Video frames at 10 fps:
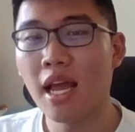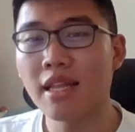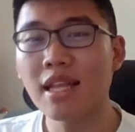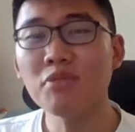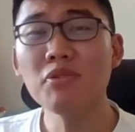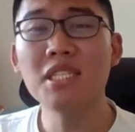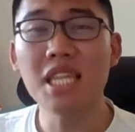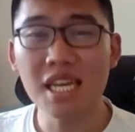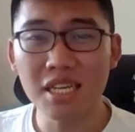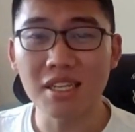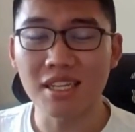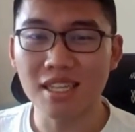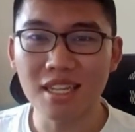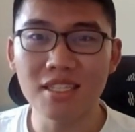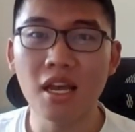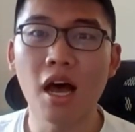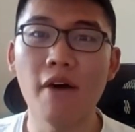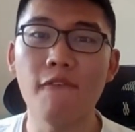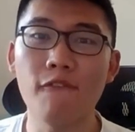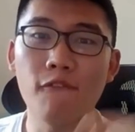That's ridiculous. That's
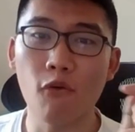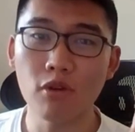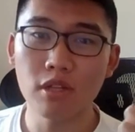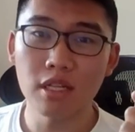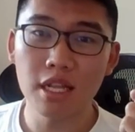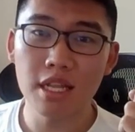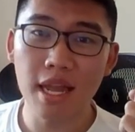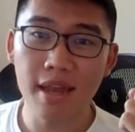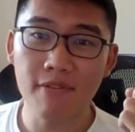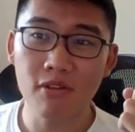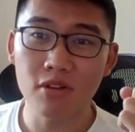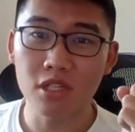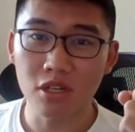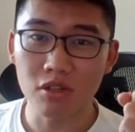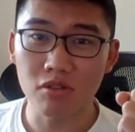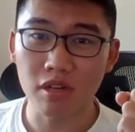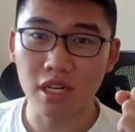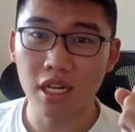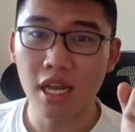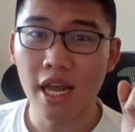a fourth of the day for
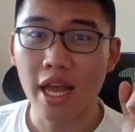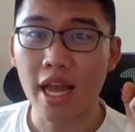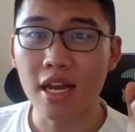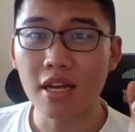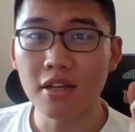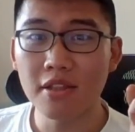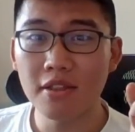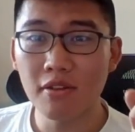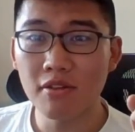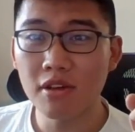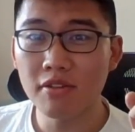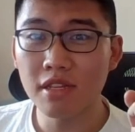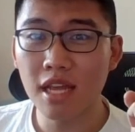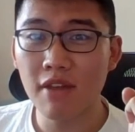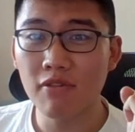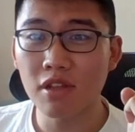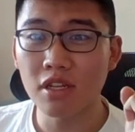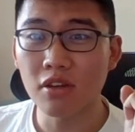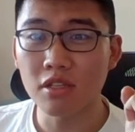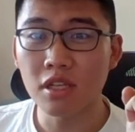children and a third of the day for the
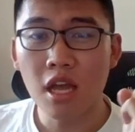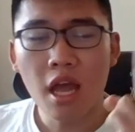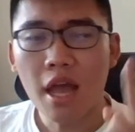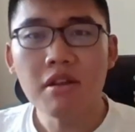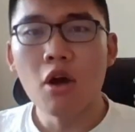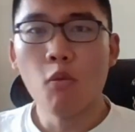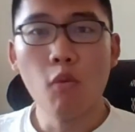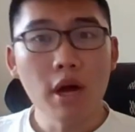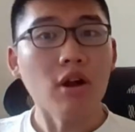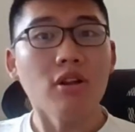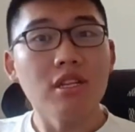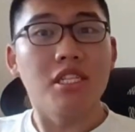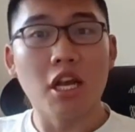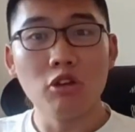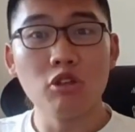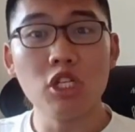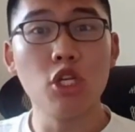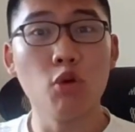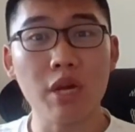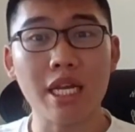adults. And what are the children
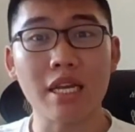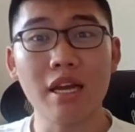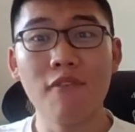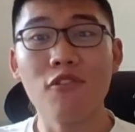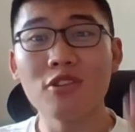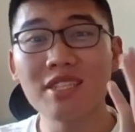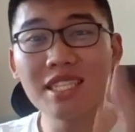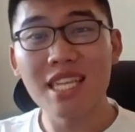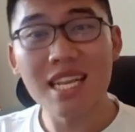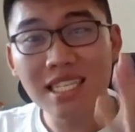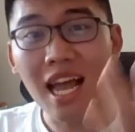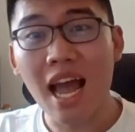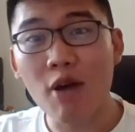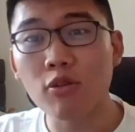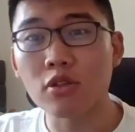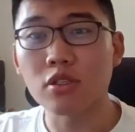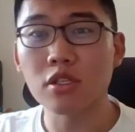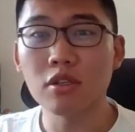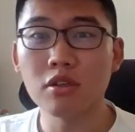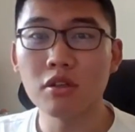doing for 6
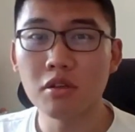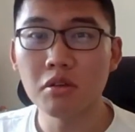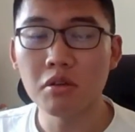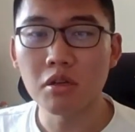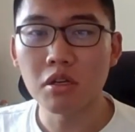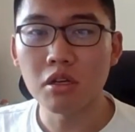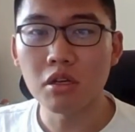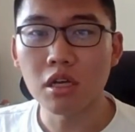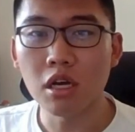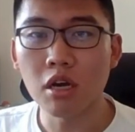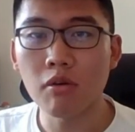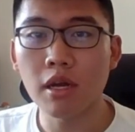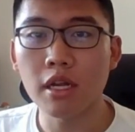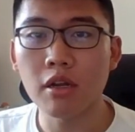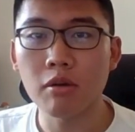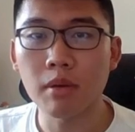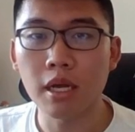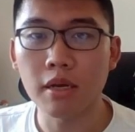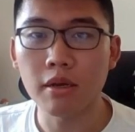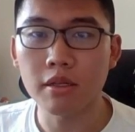hours? Oh, wait, never
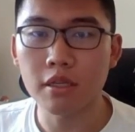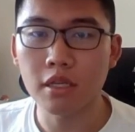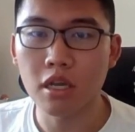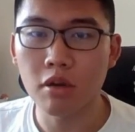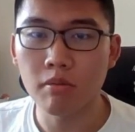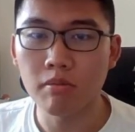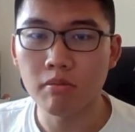mind. I think I know.